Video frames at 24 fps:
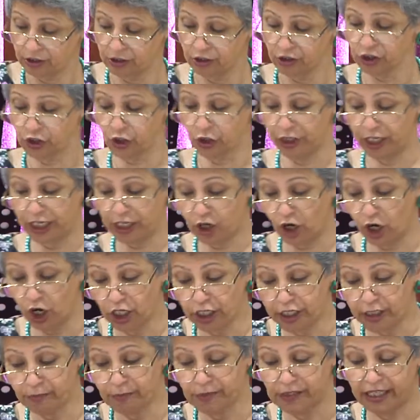so they called
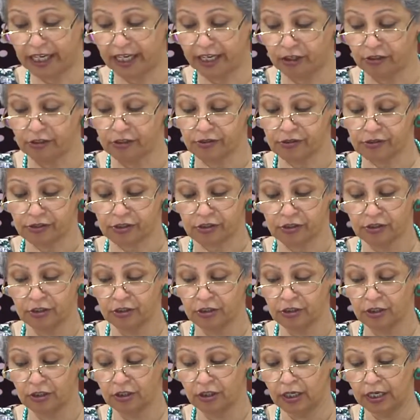him Zeus,
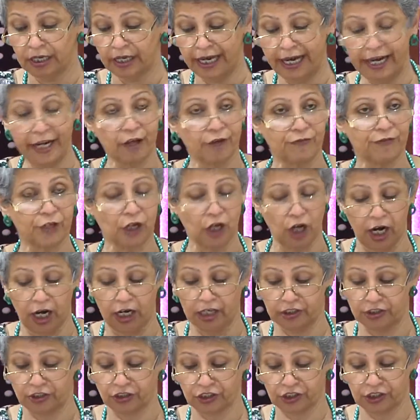head of the
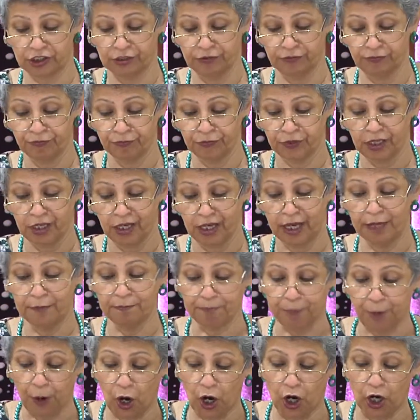gods, and
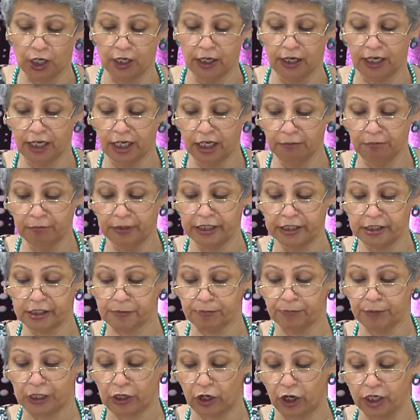Paul, Hermes,
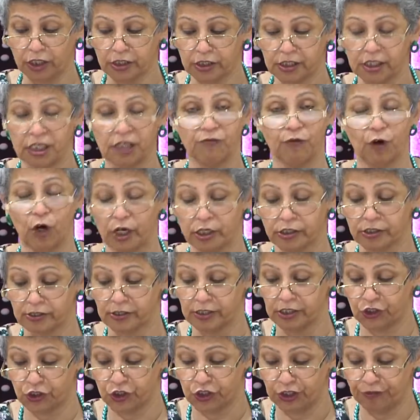because he was
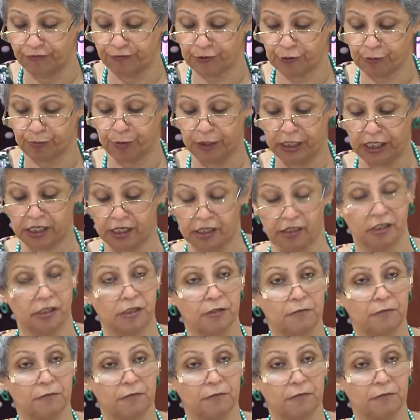the chief speaker.